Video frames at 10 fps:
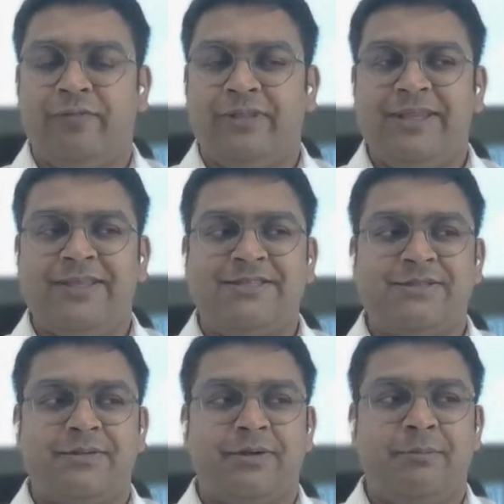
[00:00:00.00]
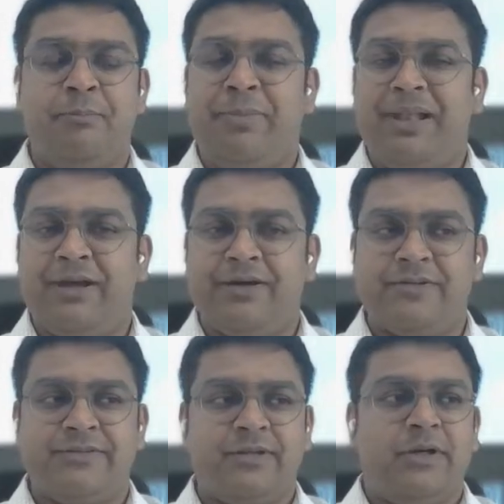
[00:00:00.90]
these
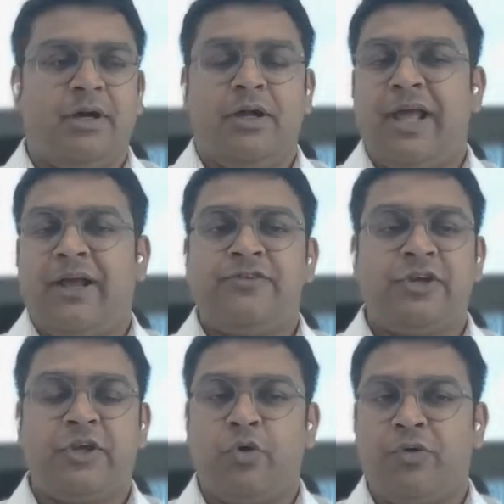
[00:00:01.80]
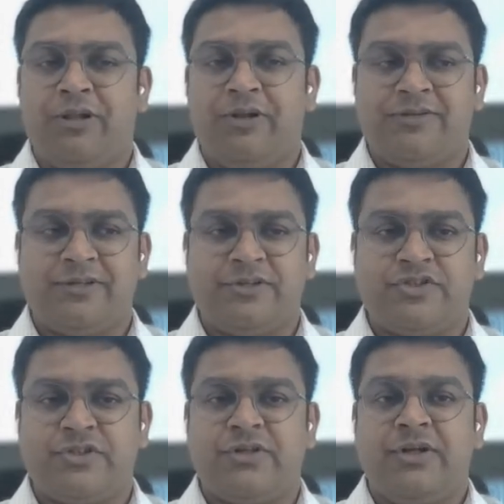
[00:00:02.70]
players, like a security
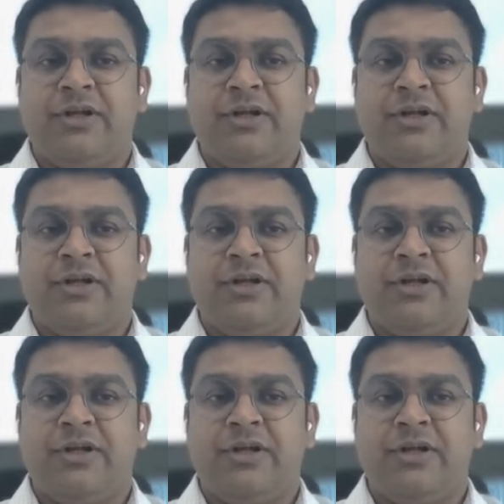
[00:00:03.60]
researcher,